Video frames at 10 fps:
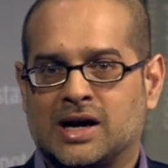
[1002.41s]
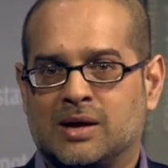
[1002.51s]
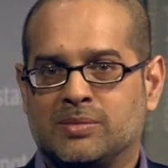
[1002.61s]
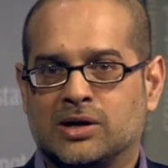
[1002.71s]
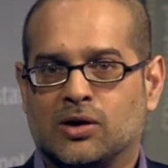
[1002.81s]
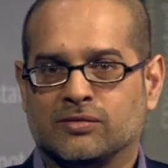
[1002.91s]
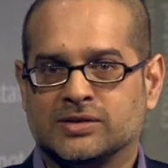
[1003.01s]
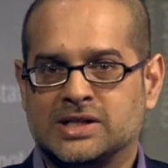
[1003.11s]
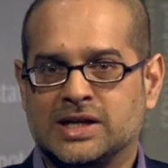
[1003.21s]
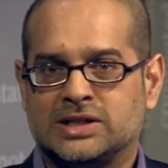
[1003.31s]
I'm in
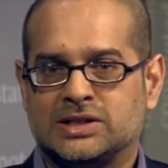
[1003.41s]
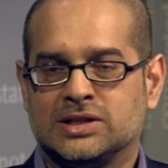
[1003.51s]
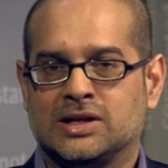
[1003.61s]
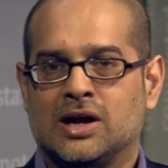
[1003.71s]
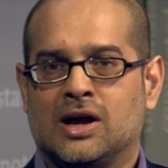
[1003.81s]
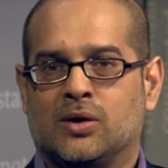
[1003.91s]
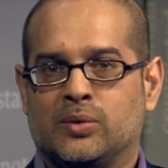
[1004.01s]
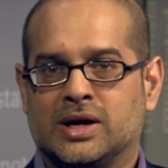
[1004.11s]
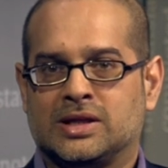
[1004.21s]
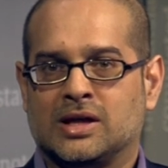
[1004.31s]
conversation
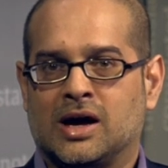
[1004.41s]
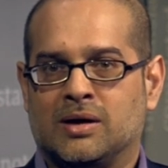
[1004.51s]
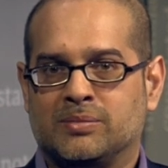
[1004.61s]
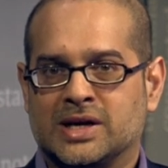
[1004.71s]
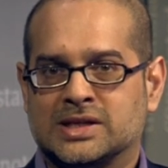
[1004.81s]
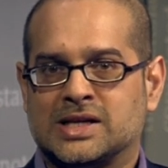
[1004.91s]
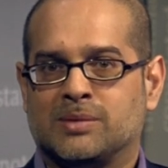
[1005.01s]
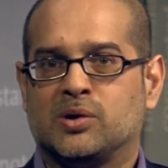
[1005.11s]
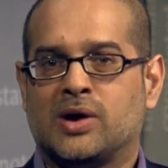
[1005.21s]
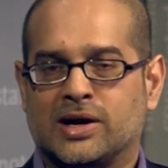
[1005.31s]
with uh, Mia
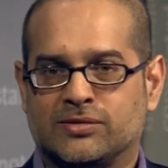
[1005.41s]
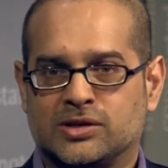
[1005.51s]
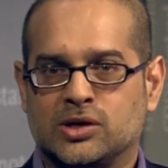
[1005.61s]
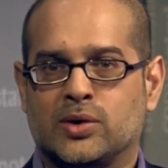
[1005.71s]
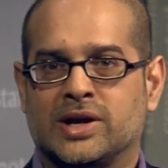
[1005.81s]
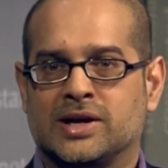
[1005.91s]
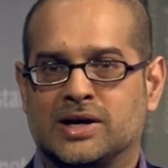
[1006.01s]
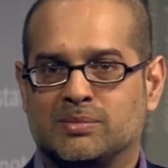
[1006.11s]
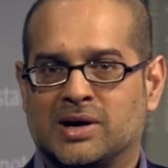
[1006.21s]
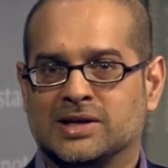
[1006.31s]
Seppo, head of the UN here
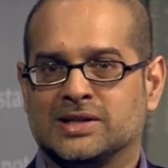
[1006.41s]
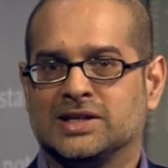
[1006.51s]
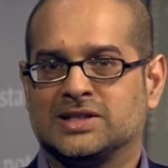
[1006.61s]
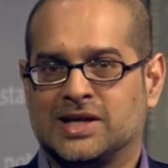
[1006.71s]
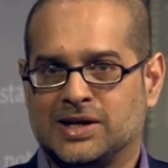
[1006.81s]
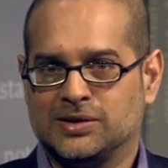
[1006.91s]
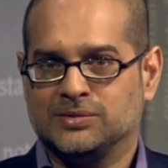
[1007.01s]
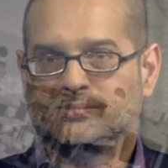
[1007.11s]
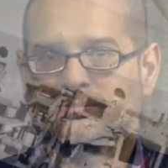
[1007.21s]
in Bangladesh. Thank you.